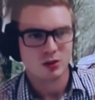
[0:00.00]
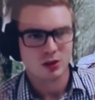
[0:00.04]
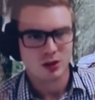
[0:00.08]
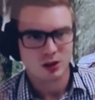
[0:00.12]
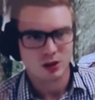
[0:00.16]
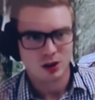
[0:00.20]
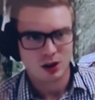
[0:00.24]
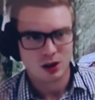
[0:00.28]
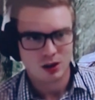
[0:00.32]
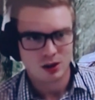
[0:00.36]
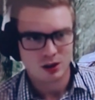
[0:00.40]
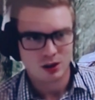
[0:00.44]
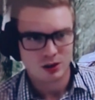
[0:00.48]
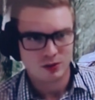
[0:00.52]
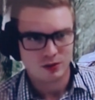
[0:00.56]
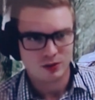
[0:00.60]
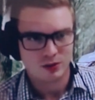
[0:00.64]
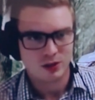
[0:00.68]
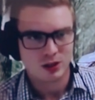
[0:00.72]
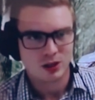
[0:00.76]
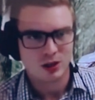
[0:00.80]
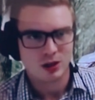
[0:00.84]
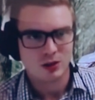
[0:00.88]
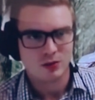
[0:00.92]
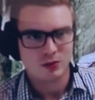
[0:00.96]
So you only
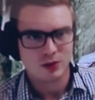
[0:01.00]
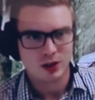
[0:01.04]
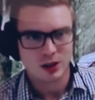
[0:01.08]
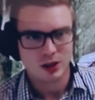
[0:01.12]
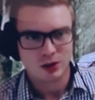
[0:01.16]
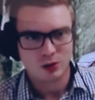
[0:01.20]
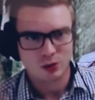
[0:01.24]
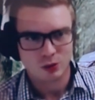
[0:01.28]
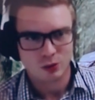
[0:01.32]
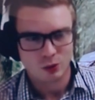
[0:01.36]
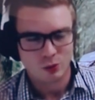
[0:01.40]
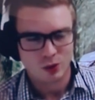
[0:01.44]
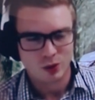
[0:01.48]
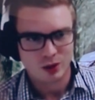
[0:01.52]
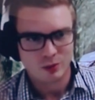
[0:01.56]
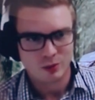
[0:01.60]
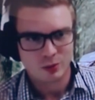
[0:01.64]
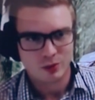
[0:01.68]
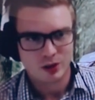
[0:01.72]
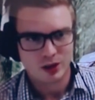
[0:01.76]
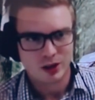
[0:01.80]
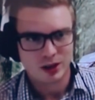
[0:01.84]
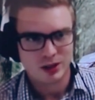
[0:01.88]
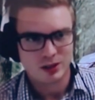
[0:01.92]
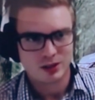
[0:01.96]
send your vehicle to one
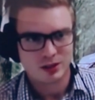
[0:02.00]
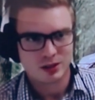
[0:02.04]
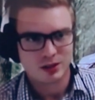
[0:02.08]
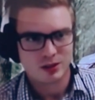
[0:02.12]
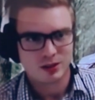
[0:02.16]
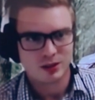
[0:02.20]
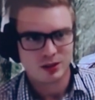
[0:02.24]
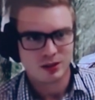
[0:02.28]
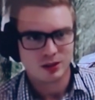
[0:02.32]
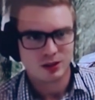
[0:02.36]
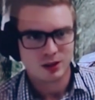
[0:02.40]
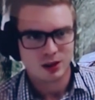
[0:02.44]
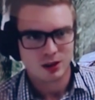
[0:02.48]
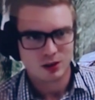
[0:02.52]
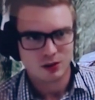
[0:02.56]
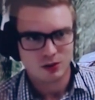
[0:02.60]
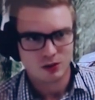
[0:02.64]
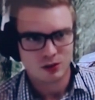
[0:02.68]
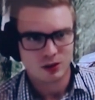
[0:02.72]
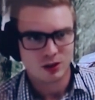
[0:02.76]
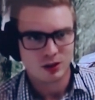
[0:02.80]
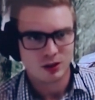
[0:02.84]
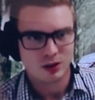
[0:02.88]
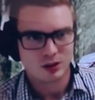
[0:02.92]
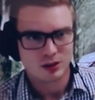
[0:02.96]
place,
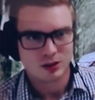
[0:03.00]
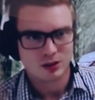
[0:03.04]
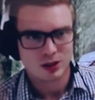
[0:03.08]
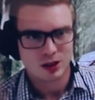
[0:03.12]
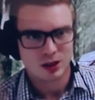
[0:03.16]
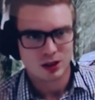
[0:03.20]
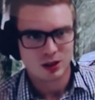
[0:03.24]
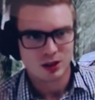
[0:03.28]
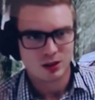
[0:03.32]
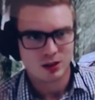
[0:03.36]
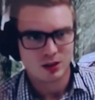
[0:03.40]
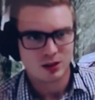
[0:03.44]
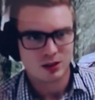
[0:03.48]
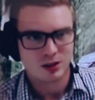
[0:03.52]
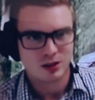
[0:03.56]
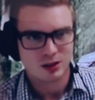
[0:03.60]
everything's done,